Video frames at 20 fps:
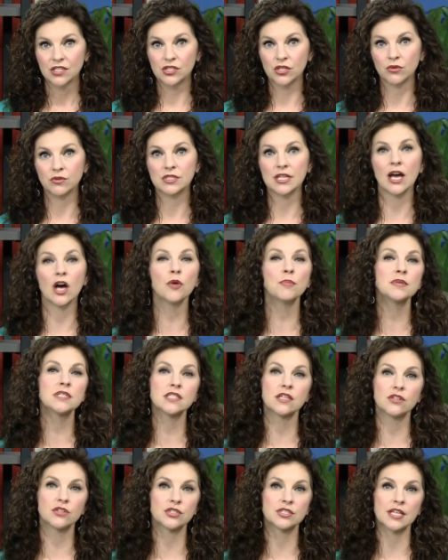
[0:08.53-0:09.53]
So to help
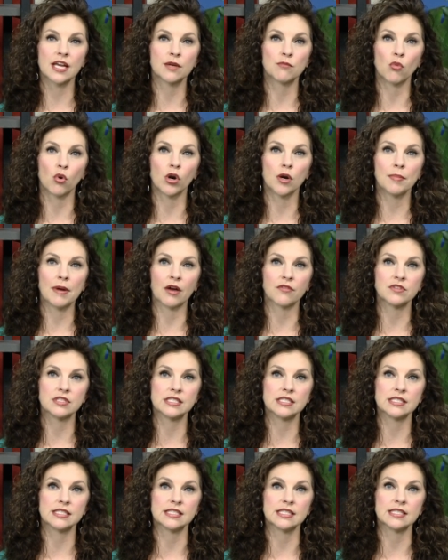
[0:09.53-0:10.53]
us understand more about
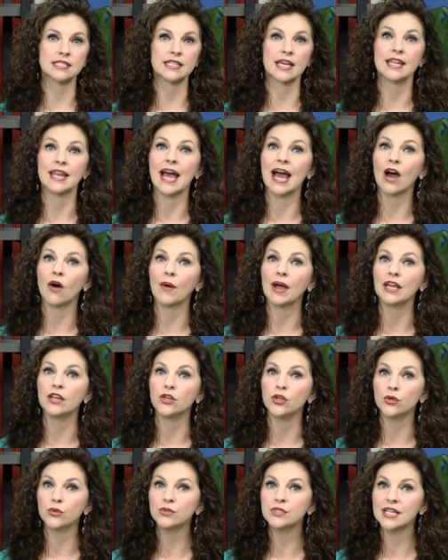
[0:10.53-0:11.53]
this disease and how a
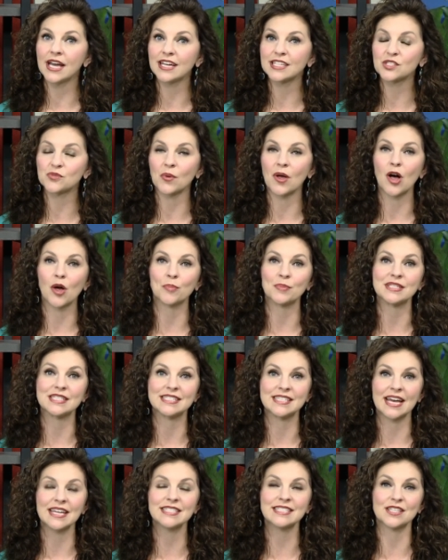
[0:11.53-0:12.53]
new test will help
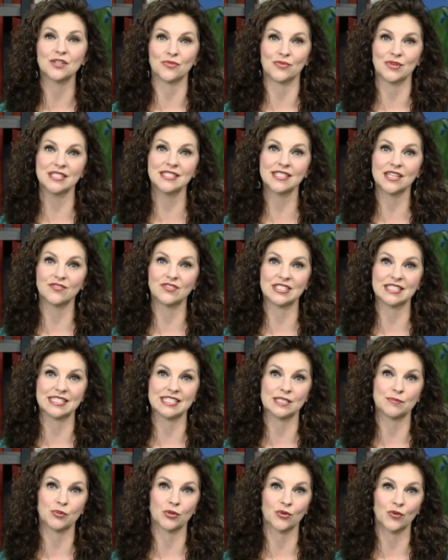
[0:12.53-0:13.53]
assess the risk of
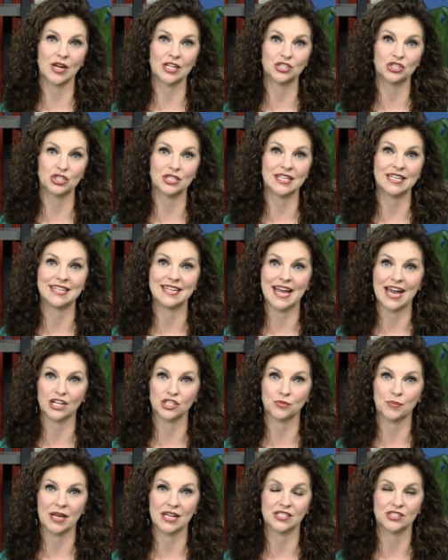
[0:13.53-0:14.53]
disease progression in
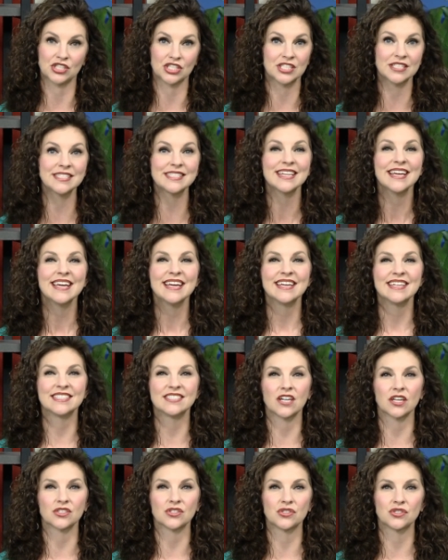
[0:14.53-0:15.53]
NASH patients is